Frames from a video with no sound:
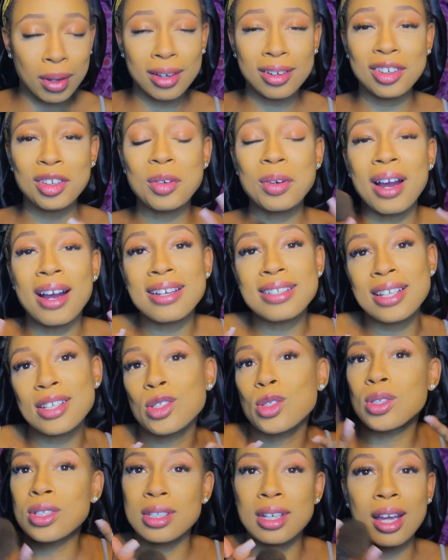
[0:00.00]
But you guys
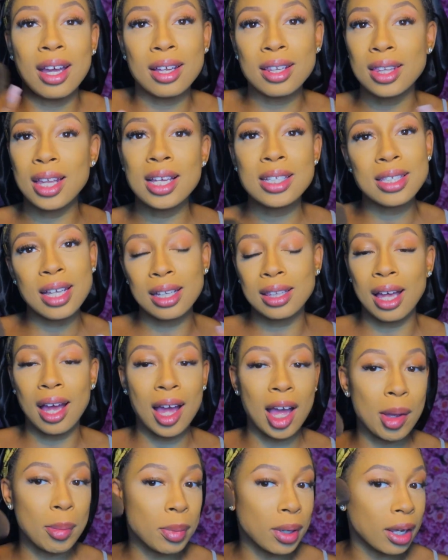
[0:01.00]
understand, things like
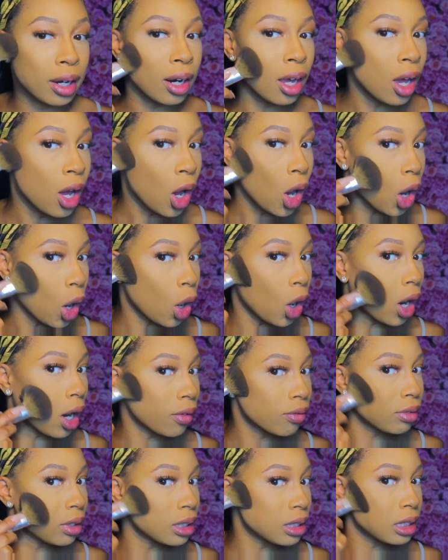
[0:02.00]
that happen
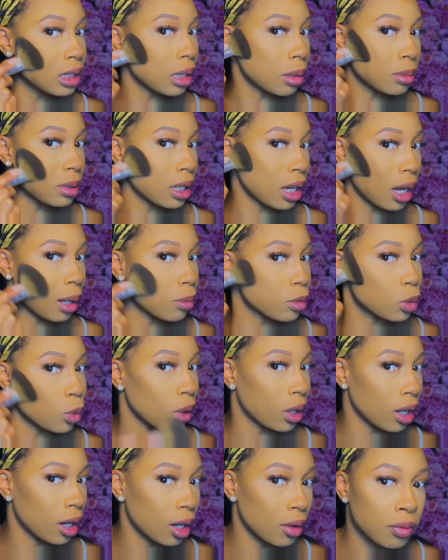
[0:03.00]
often sometimes,
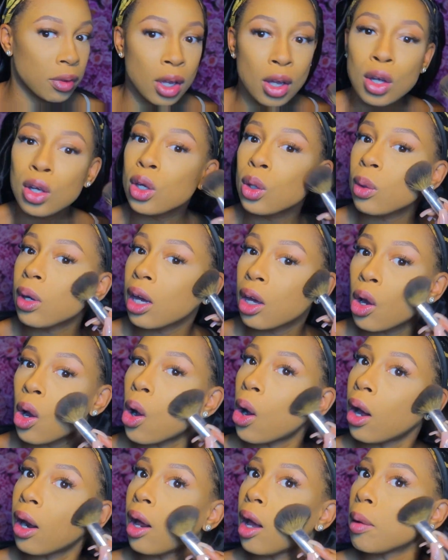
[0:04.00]
where you get
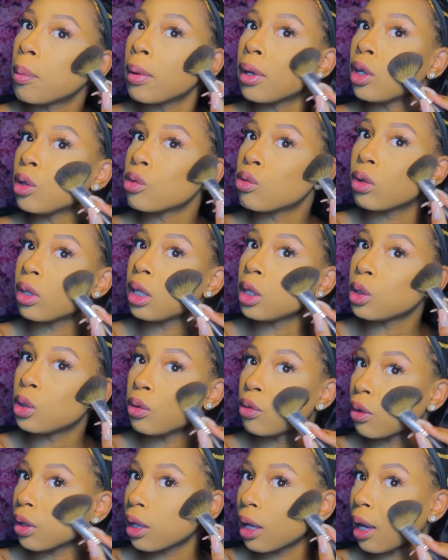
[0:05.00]
caught up and you really
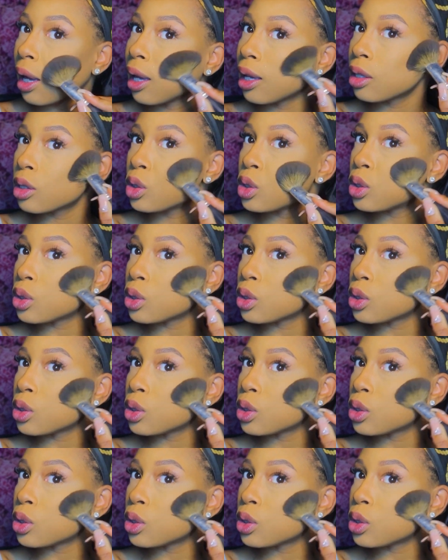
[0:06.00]
do forget.